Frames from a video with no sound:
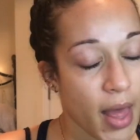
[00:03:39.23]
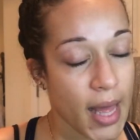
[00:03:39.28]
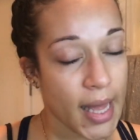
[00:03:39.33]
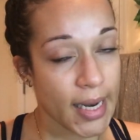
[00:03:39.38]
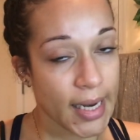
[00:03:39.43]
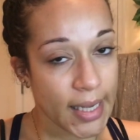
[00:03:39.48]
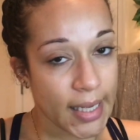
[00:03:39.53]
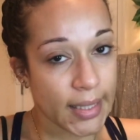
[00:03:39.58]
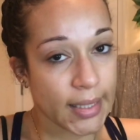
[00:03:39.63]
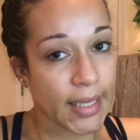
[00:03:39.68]

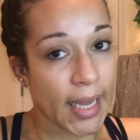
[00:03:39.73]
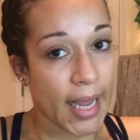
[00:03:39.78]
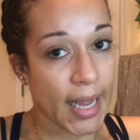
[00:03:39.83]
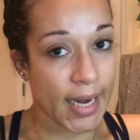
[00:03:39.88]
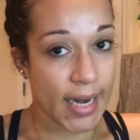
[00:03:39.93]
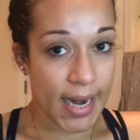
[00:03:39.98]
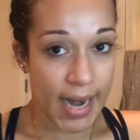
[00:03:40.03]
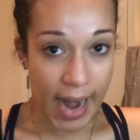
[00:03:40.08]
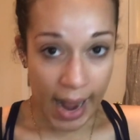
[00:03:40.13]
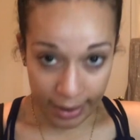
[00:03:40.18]
It is
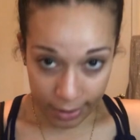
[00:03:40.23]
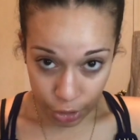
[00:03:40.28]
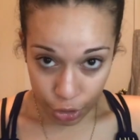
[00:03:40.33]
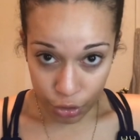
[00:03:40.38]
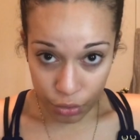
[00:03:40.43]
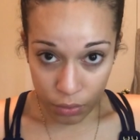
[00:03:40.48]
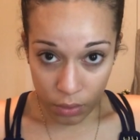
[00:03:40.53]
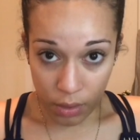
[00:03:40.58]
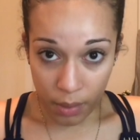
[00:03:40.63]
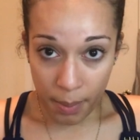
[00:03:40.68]
a
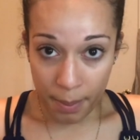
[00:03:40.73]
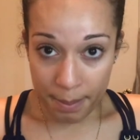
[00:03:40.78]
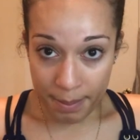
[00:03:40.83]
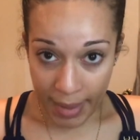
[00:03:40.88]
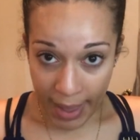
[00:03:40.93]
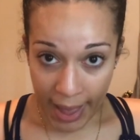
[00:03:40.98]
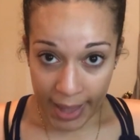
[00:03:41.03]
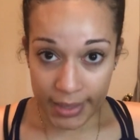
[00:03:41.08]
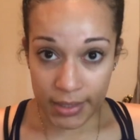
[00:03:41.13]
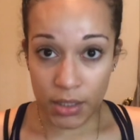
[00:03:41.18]
natural
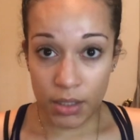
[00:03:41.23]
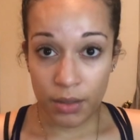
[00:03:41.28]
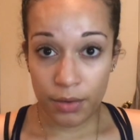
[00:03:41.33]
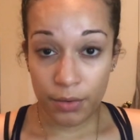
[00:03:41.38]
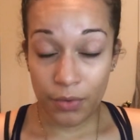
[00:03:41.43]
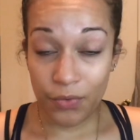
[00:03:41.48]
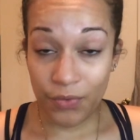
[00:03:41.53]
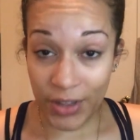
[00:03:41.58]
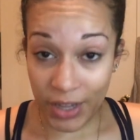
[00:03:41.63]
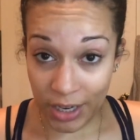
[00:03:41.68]
matte
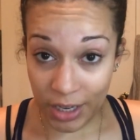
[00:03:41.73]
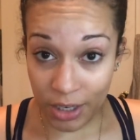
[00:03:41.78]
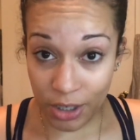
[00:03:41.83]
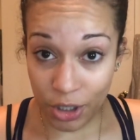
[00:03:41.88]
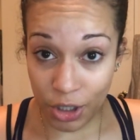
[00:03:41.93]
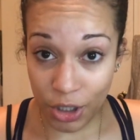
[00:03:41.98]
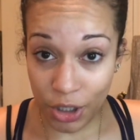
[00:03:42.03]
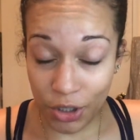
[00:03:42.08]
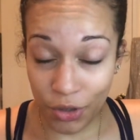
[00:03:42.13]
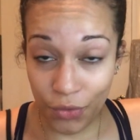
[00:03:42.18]

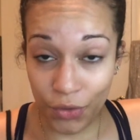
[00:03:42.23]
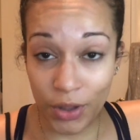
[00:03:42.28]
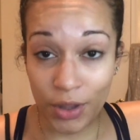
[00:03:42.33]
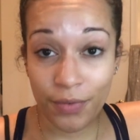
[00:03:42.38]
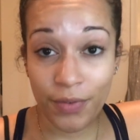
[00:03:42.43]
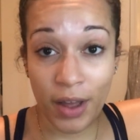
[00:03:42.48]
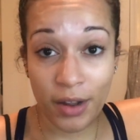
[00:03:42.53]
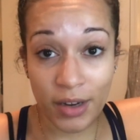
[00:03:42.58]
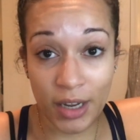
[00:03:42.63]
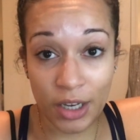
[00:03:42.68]
finish for
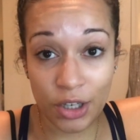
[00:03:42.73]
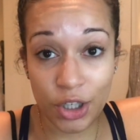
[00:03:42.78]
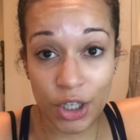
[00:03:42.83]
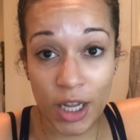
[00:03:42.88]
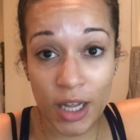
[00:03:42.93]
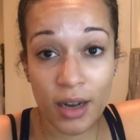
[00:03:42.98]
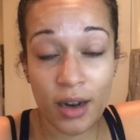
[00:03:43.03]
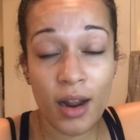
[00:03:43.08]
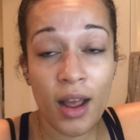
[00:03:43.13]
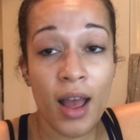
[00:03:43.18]
the
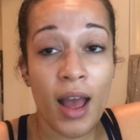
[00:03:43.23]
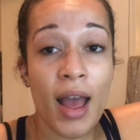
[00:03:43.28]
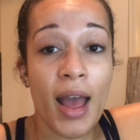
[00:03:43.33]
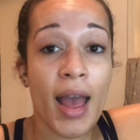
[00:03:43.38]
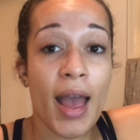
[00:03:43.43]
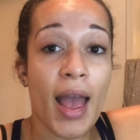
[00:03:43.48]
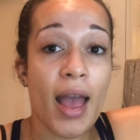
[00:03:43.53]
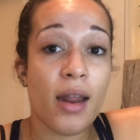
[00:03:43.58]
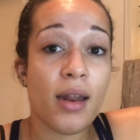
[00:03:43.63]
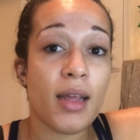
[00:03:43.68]
foundation,
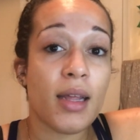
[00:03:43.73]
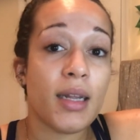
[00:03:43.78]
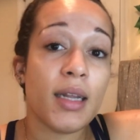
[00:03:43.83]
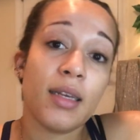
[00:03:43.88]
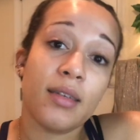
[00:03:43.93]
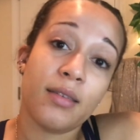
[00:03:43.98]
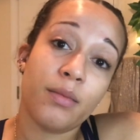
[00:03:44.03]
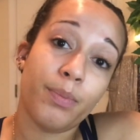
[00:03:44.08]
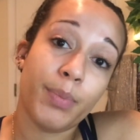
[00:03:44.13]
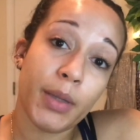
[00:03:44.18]
and
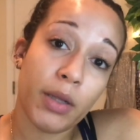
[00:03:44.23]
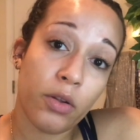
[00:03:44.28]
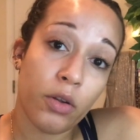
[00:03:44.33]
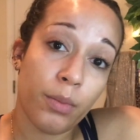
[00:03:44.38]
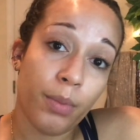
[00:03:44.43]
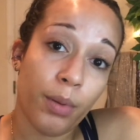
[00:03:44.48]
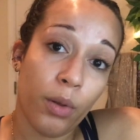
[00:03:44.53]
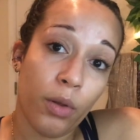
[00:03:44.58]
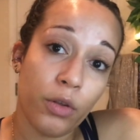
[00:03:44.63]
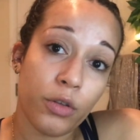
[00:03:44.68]
it is
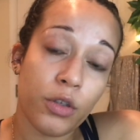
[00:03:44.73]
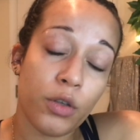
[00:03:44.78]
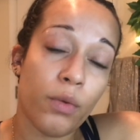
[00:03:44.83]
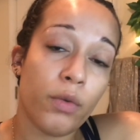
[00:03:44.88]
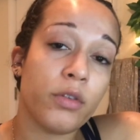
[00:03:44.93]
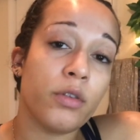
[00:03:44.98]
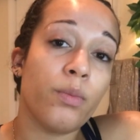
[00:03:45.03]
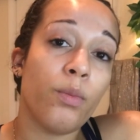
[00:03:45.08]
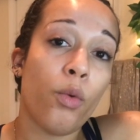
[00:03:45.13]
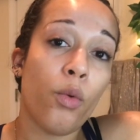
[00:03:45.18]
buildable,
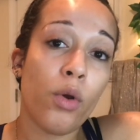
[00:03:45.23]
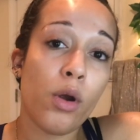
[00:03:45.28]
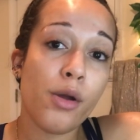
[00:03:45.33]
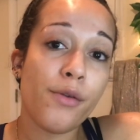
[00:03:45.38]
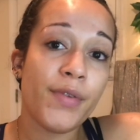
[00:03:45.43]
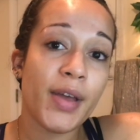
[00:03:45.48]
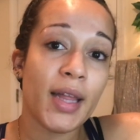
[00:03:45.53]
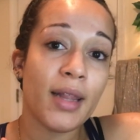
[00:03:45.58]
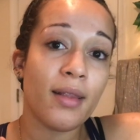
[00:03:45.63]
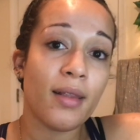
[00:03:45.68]
so it's more
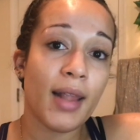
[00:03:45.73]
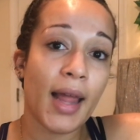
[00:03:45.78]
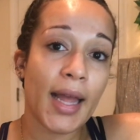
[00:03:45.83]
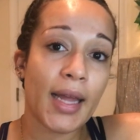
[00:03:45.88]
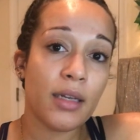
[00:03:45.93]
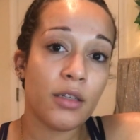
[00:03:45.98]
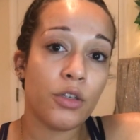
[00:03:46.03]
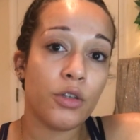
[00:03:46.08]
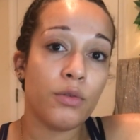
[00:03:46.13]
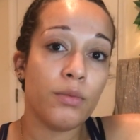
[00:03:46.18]
of a
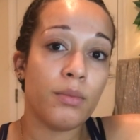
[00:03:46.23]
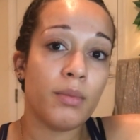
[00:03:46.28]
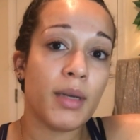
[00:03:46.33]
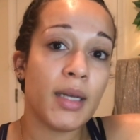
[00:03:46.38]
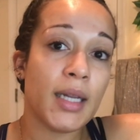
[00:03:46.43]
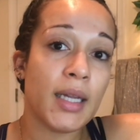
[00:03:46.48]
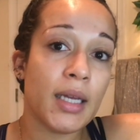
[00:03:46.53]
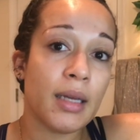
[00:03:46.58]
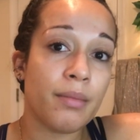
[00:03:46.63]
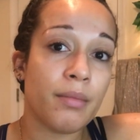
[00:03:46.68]
light to
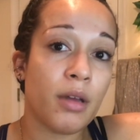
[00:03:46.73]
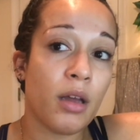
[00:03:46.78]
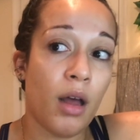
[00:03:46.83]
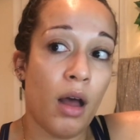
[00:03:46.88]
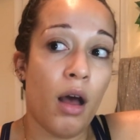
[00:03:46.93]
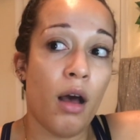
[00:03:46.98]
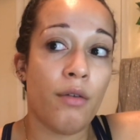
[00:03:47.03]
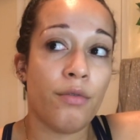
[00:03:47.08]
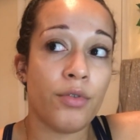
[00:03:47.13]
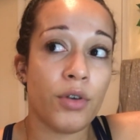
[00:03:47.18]
medium
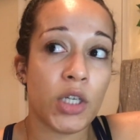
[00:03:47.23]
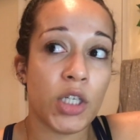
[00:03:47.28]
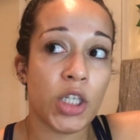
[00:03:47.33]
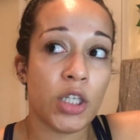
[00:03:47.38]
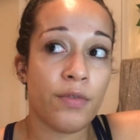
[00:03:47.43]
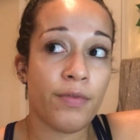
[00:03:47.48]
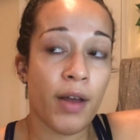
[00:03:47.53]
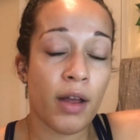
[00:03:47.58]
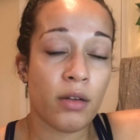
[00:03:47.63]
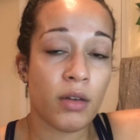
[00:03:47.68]

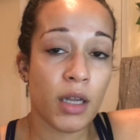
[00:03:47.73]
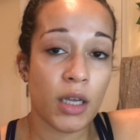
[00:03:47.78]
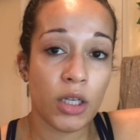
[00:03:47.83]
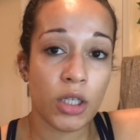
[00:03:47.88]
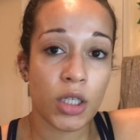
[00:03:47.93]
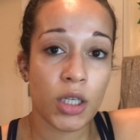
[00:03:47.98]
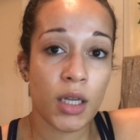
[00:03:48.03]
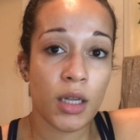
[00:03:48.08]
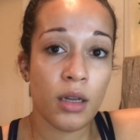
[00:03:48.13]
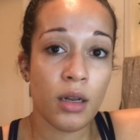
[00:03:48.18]
coverage
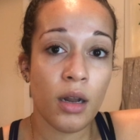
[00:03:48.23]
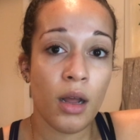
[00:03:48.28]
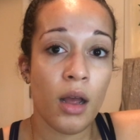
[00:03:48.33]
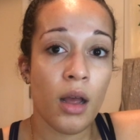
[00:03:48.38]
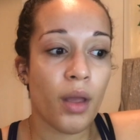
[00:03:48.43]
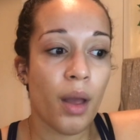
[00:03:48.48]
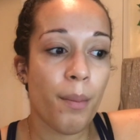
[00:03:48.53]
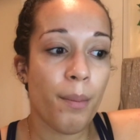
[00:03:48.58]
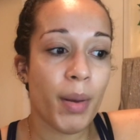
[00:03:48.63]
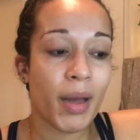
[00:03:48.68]
foundation,
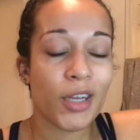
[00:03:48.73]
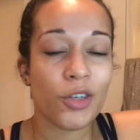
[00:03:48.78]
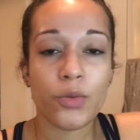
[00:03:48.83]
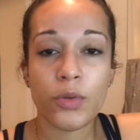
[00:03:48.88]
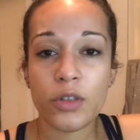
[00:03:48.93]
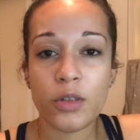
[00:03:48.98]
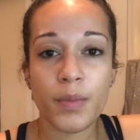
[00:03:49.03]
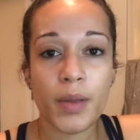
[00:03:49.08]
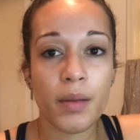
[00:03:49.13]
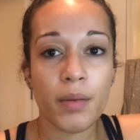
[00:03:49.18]
but you're
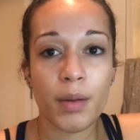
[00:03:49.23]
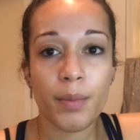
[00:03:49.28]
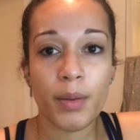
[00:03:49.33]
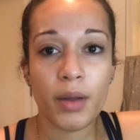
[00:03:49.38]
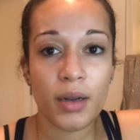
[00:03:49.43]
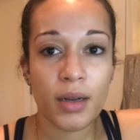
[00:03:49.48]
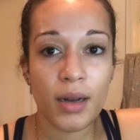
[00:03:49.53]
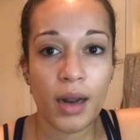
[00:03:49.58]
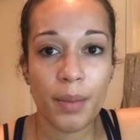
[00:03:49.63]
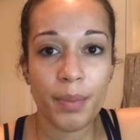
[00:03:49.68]
supposed to be able to
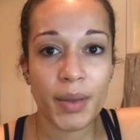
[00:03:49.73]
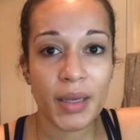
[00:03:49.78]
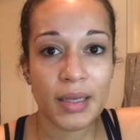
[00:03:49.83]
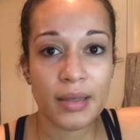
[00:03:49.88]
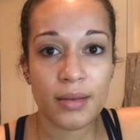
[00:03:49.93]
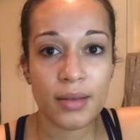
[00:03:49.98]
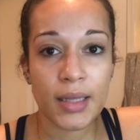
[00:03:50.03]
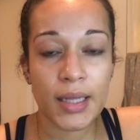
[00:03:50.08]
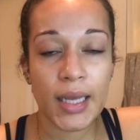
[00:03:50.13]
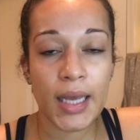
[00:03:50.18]
build it up
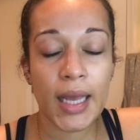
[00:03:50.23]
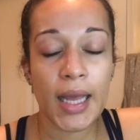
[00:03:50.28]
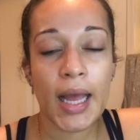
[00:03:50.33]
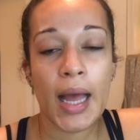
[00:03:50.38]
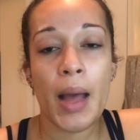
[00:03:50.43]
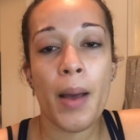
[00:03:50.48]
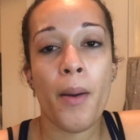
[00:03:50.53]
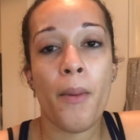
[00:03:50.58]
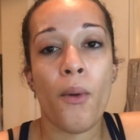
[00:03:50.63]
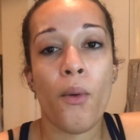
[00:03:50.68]

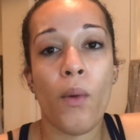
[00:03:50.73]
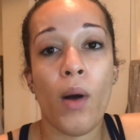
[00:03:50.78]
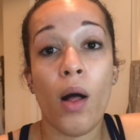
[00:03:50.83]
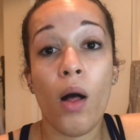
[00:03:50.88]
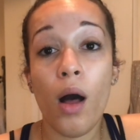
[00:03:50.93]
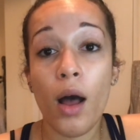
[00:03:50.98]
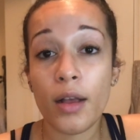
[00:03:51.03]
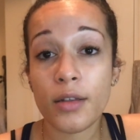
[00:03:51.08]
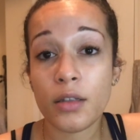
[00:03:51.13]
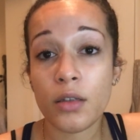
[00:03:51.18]
easily
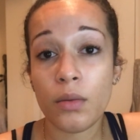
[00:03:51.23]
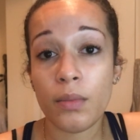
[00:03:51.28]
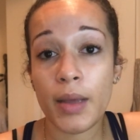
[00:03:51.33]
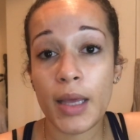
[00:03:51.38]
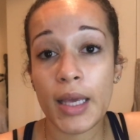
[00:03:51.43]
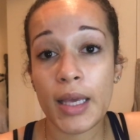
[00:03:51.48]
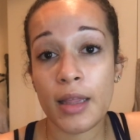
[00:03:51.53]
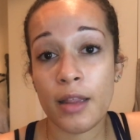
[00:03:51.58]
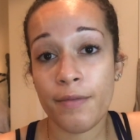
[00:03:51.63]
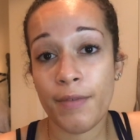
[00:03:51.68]
while also
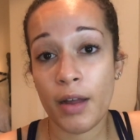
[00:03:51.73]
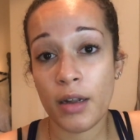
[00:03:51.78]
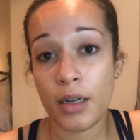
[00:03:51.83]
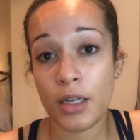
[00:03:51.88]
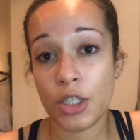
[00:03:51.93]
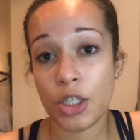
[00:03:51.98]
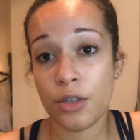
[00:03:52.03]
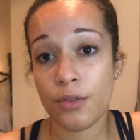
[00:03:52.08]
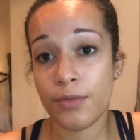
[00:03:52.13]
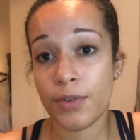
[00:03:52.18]
making the
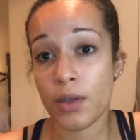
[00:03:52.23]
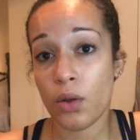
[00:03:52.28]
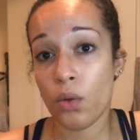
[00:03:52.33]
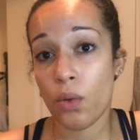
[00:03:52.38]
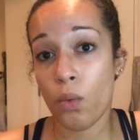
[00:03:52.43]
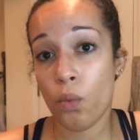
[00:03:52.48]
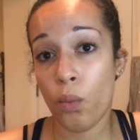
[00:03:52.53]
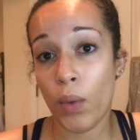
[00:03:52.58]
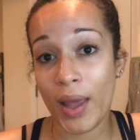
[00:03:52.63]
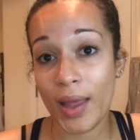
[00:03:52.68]
foundation
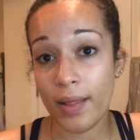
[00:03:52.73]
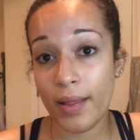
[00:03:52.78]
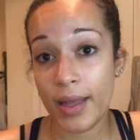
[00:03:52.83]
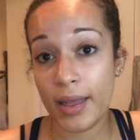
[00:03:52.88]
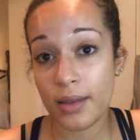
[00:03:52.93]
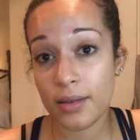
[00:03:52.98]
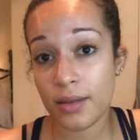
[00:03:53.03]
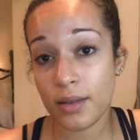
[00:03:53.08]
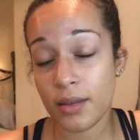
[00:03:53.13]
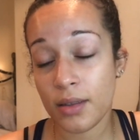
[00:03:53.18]
feel
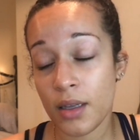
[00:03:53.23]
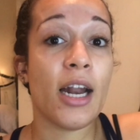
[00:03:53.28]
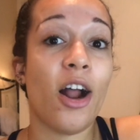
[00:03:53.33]
weightless.